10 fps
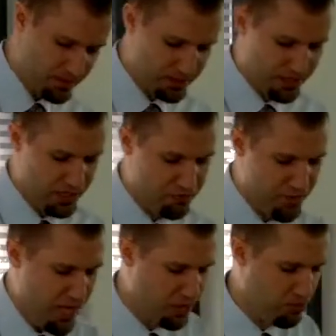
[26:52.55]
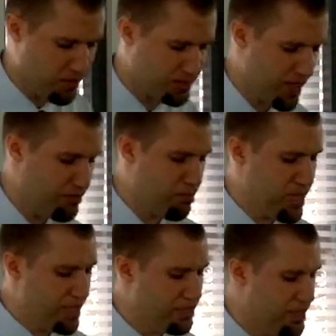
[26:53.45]
the Son of Man must suffer
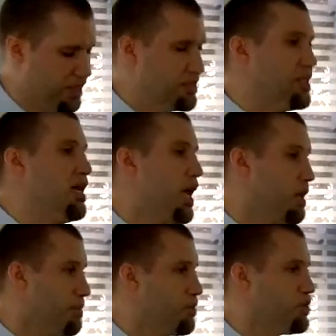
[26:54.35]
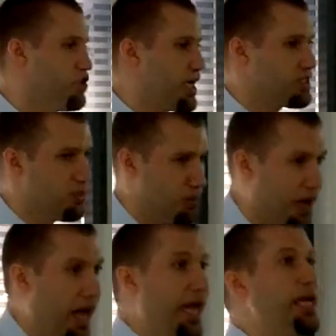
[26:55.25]
many things and be rejected
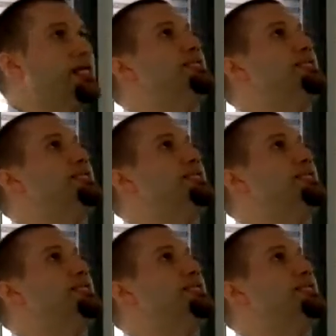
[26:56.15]
by